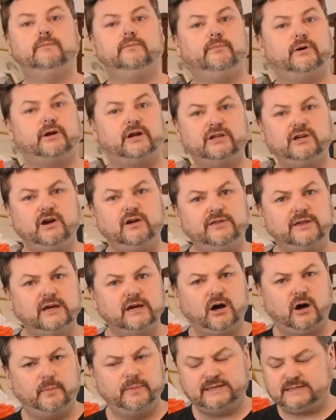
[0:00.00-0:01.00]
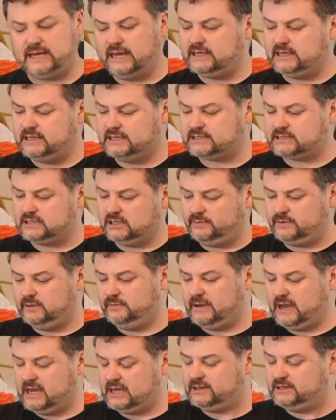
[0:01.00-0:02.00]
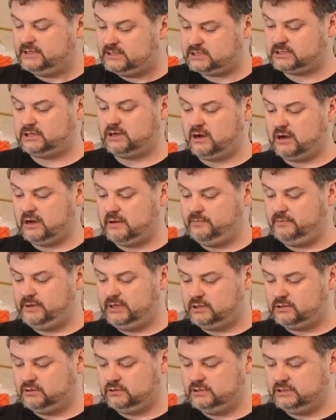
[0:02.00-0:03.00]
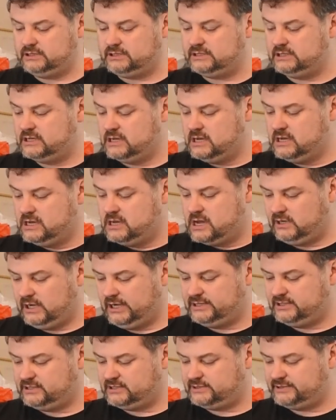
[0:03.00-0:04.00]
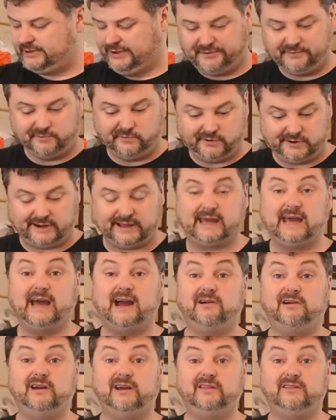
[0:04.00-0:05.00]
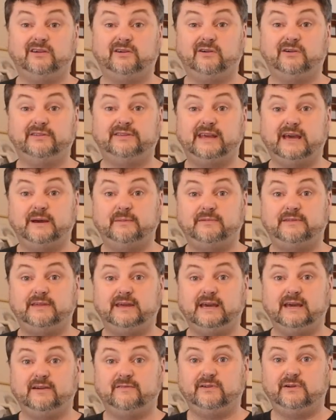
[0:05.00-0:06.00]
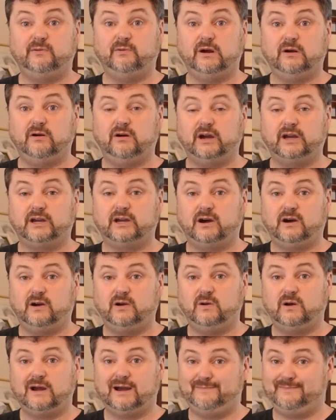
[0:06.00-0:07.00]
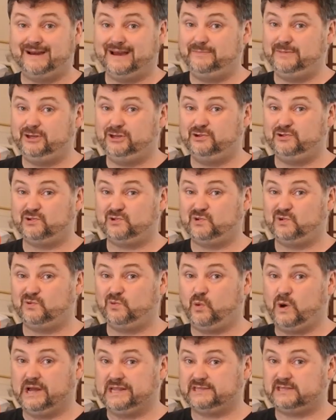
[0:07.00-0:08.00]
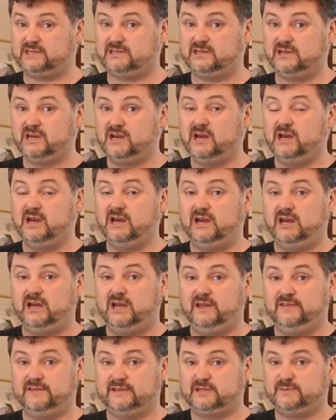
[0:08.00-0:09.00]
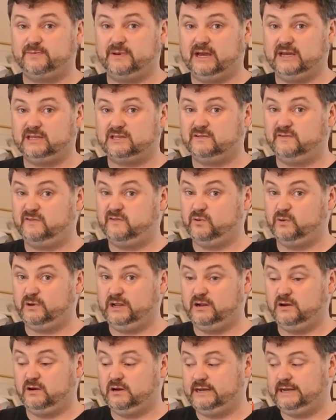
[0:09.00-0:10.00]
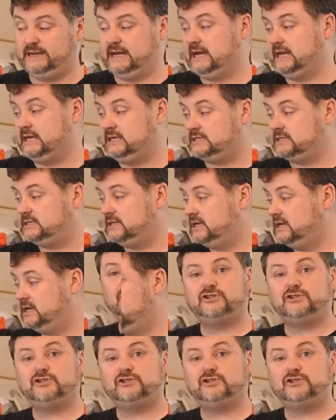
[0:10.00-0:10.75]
But I don't think I'll be taking a sleeping bag this time, because I just don't want to carry the goddamn thing everywhere I go and maybe use it once in the space of 49 days.